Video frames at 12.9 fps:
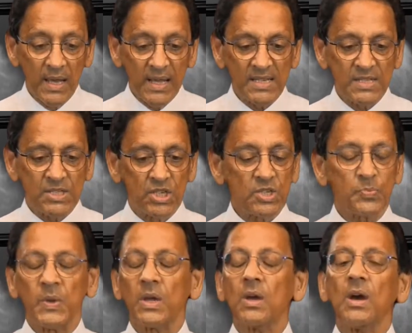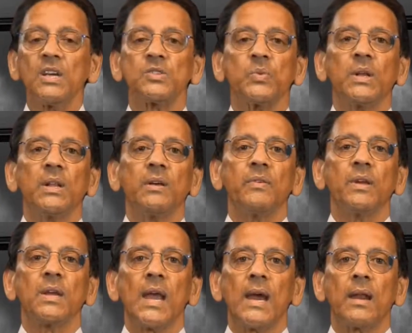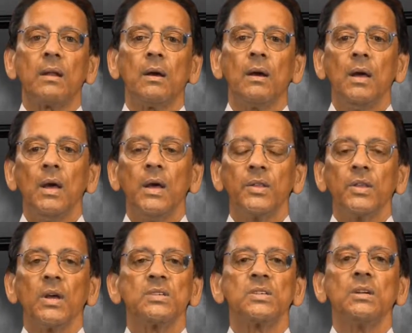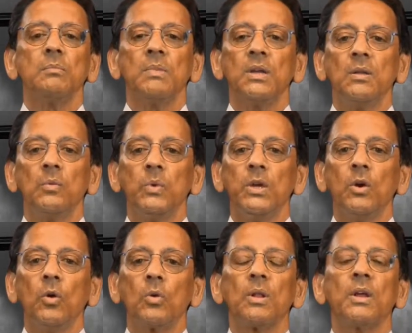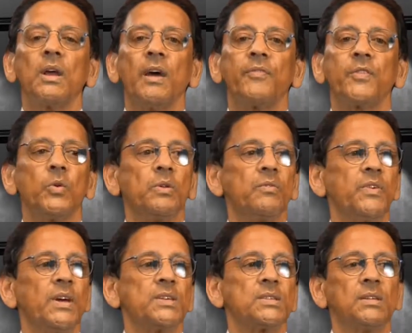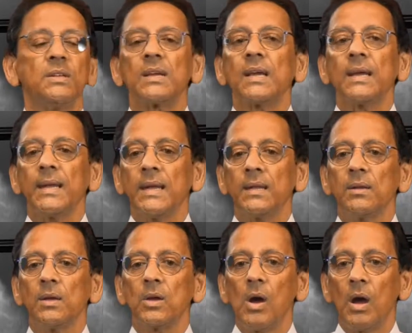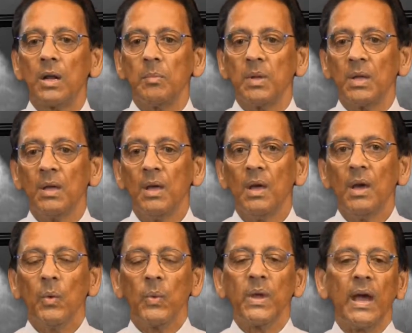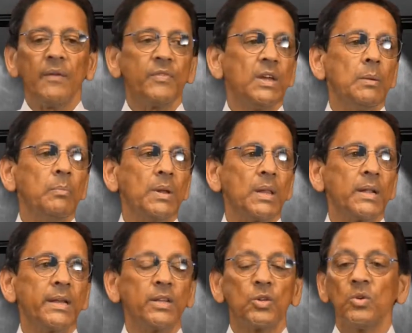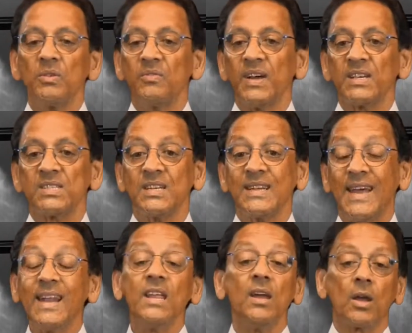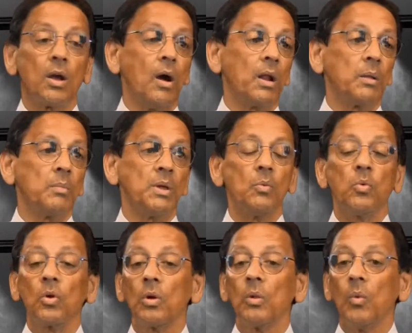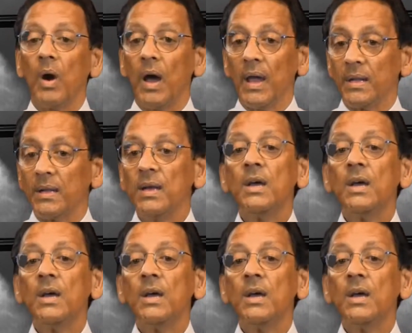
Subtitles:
is just because we live in Canada doesn't mean we only have to invest in the Canadian economy. We have the ability to invest in any economy worldwide